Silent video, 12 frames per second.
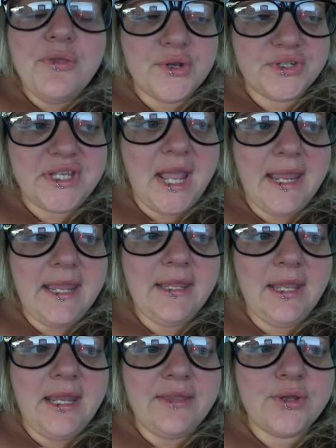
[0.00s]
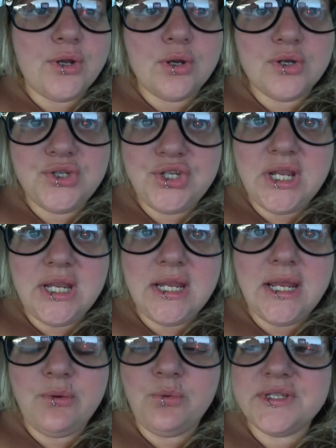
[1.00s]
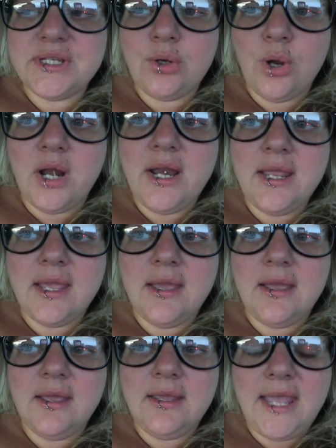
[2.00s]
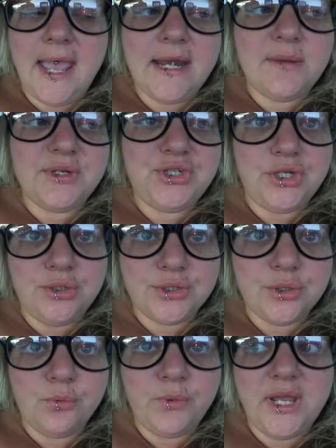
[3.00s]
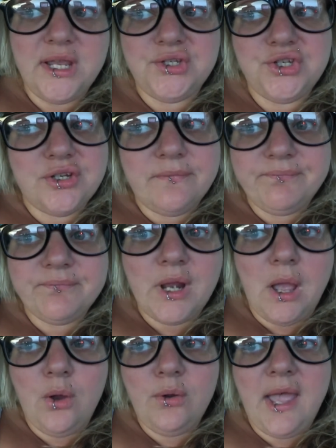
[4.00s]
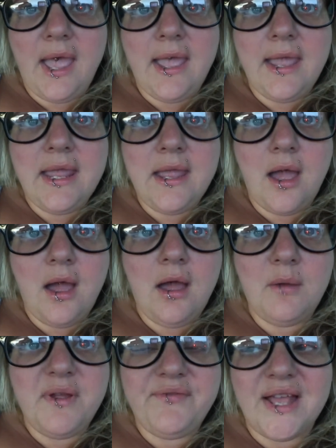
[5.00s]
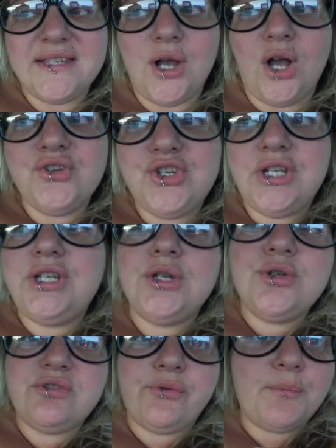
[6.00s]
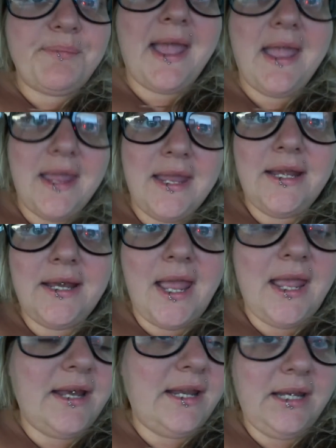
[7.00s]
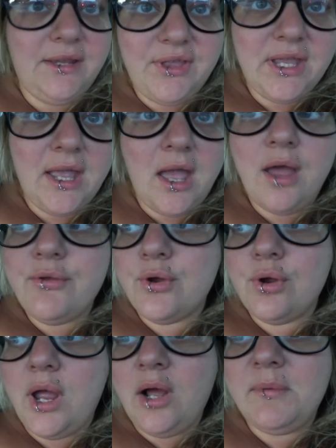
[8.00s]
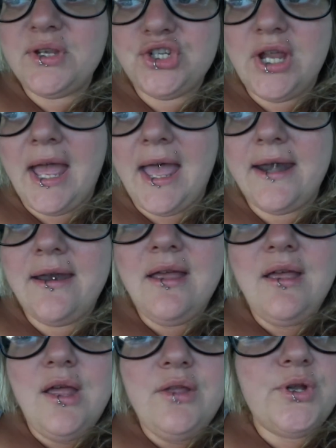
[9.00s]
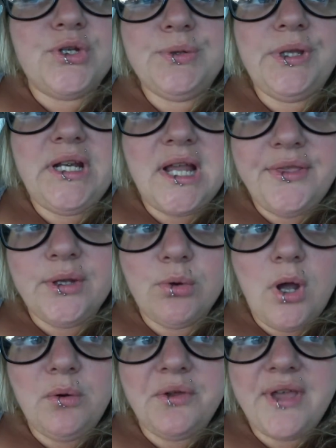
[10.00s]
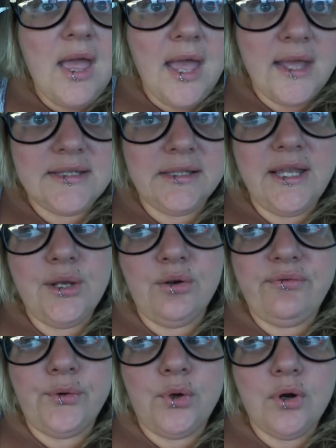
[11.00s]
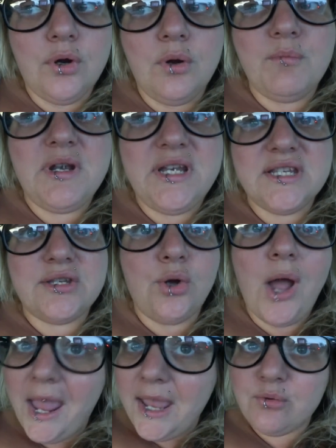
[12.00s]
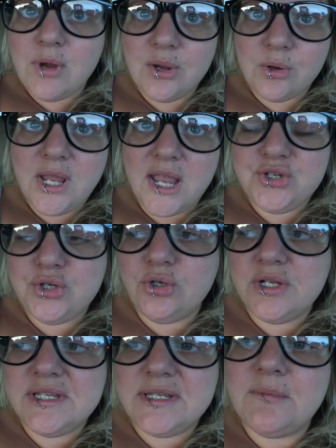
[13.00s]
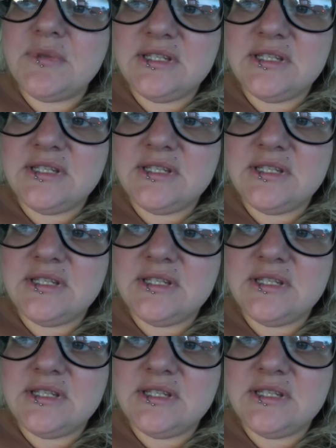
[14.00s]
They're saying either she was a chronic cannabis user, which, okay, if that's all she used for pain and anything other ailments she had, there's really nothing wrong with that. It's legal for medicinal and recreational in some